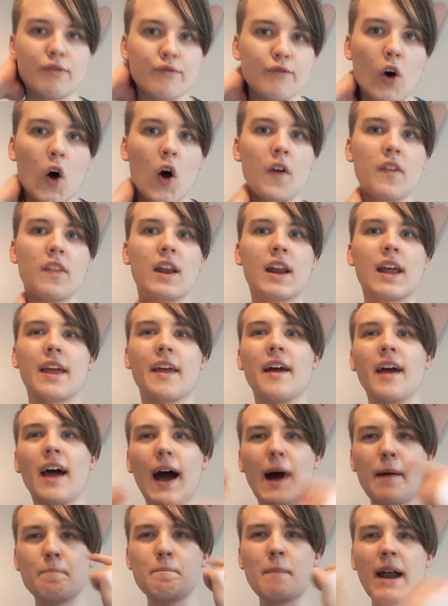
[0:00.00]
Finally,
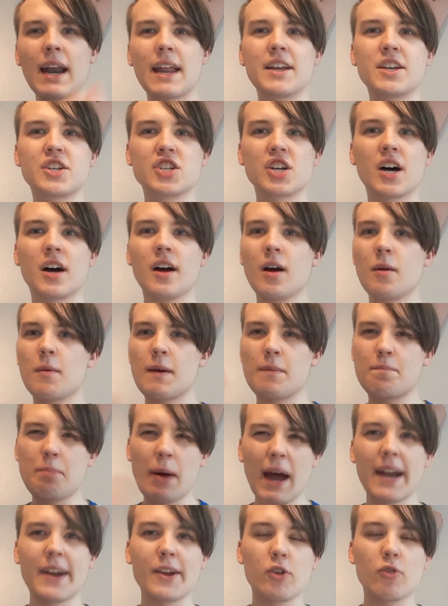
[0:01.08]
a manager with
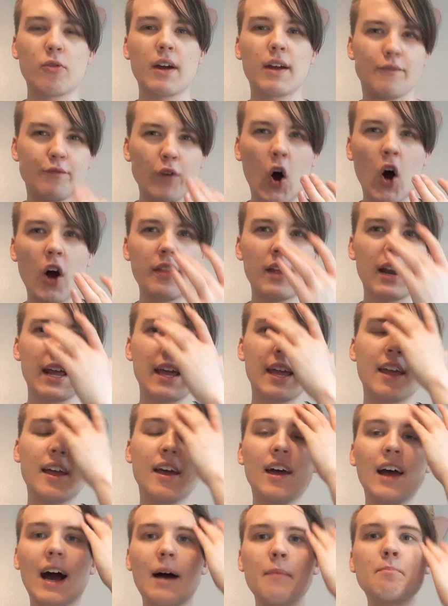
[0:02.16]
pedigree.
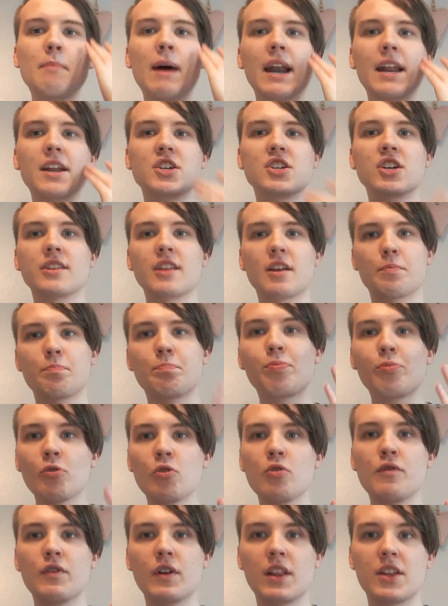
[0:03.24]
Finally, a manager that's
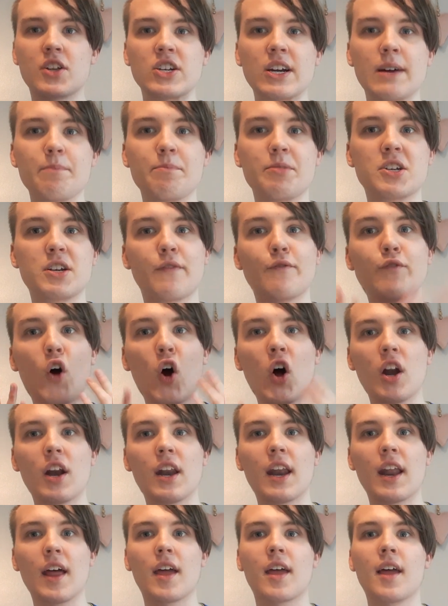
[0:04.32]
proven in the championship.
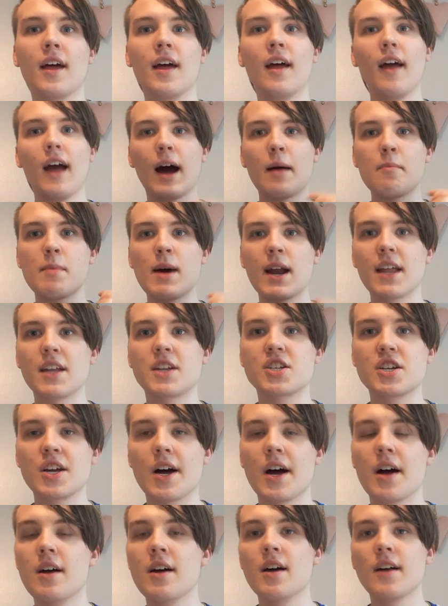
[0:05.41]
Finally, a
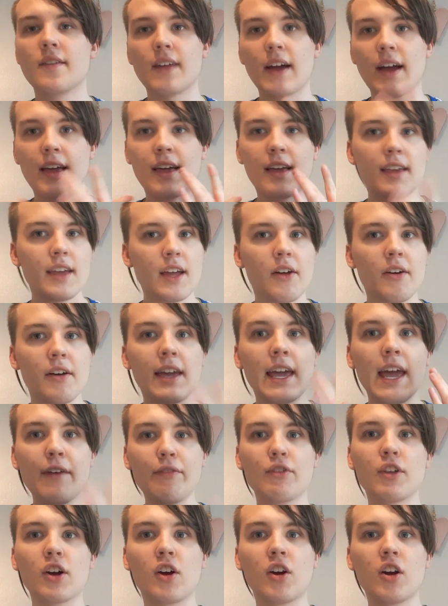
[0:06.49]
manager that, you know,
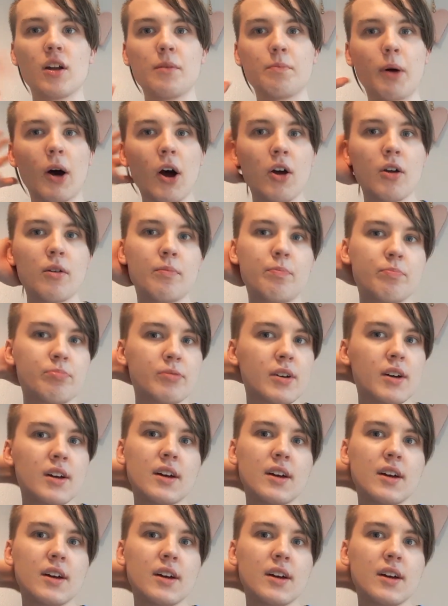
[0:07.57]
gives the club hope.